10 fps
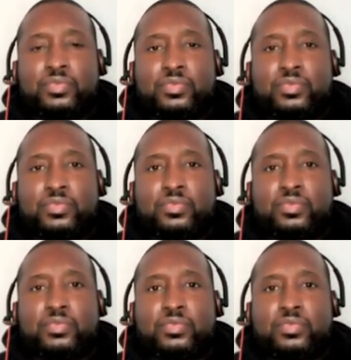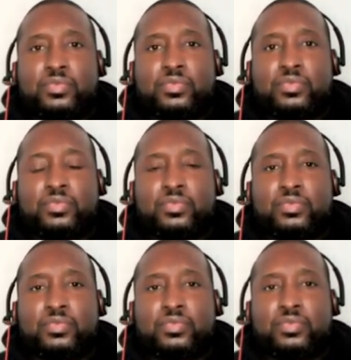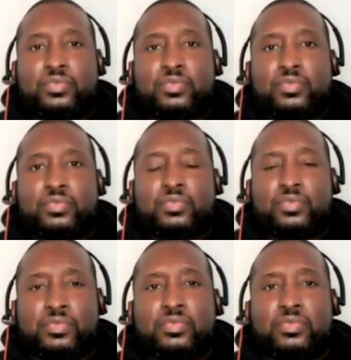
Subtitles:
This person isn't speaking.